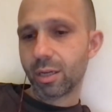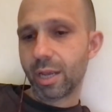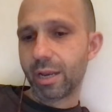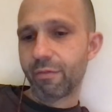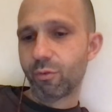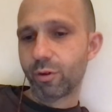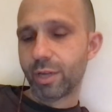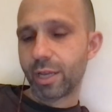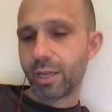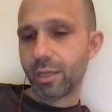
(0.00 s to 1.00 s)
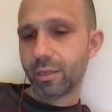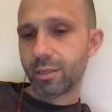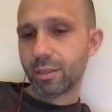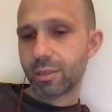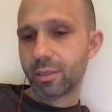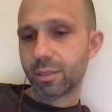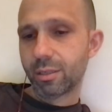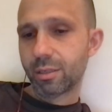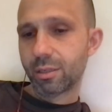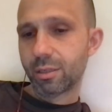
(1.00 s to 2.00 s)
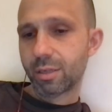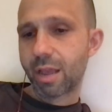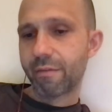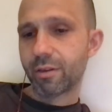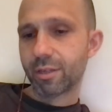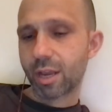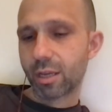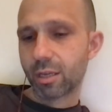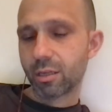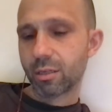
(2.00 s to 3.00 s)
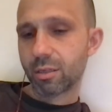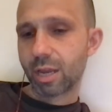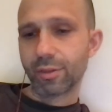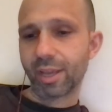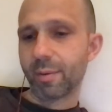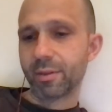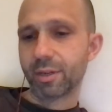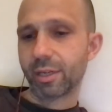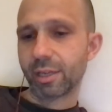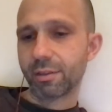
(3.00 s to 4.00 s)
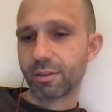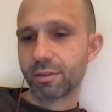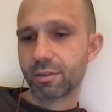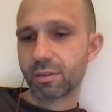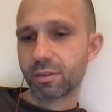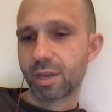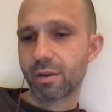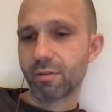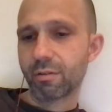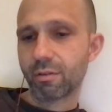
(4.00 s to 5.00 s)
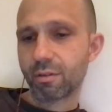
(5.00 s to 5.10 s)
84 days. Seven seconds. I don't think anybody's going to get this. It's kind of